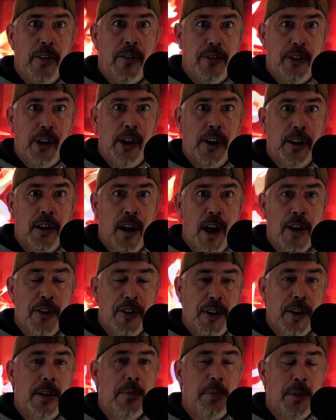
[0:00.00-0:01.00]
very
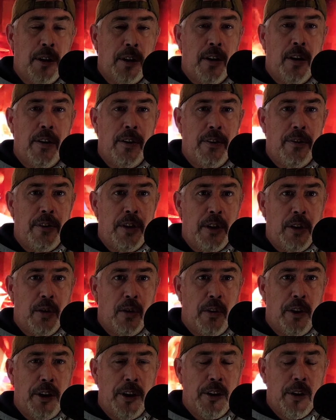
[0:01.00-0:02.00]
costly depending on the
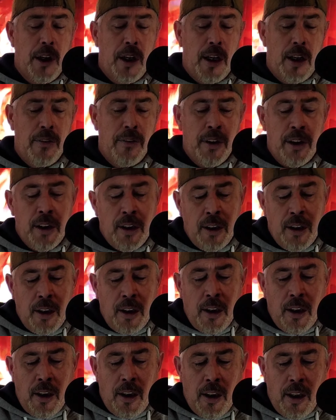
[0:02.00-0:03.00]
vehicle that you have.
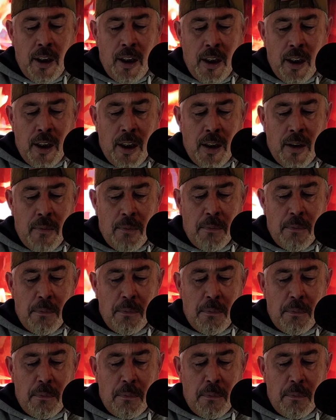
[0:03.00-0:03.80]
Um,